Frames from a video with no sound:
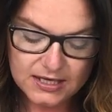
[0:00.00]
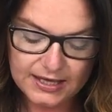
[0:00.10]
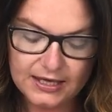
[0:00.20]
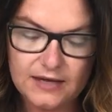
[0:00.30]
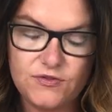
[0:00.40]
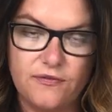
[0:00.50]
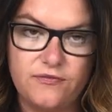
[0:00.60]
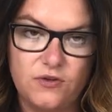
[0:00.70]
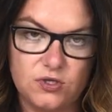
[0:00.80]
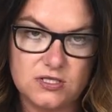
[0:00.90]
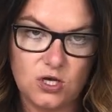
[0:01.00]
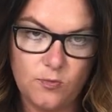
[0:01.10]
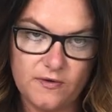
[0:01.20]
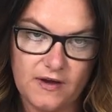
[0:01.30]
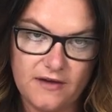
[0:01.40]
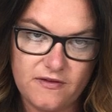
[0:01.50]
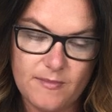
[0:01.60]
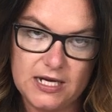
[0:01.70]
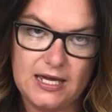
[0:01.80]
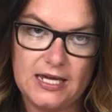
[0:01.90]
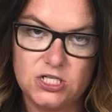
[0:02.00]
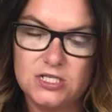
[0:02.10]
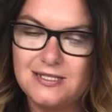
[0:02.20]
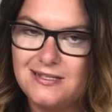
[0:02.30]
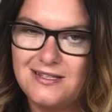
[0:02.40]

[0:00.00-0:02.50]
can give the full scope of I V medications.